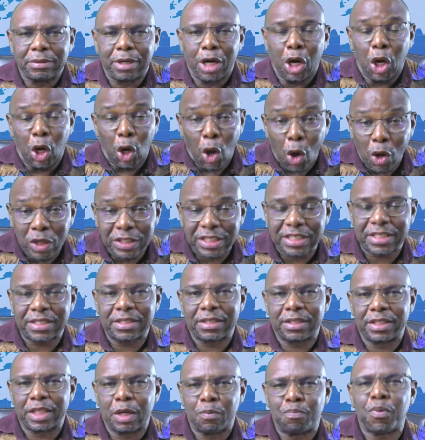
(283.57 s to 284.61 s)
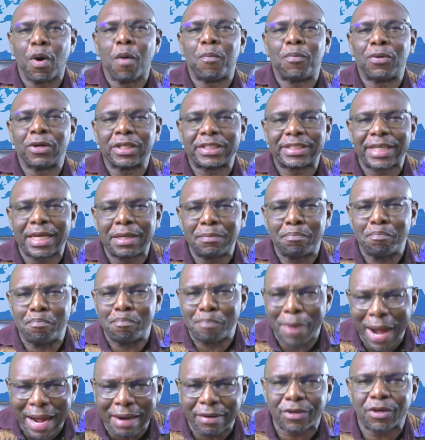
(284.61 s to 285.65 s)
loss, the purported
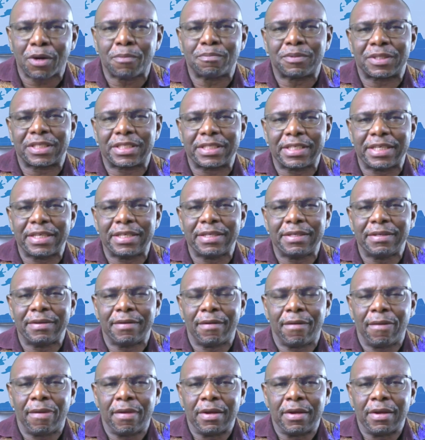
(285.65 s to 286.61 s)
bankruptcy,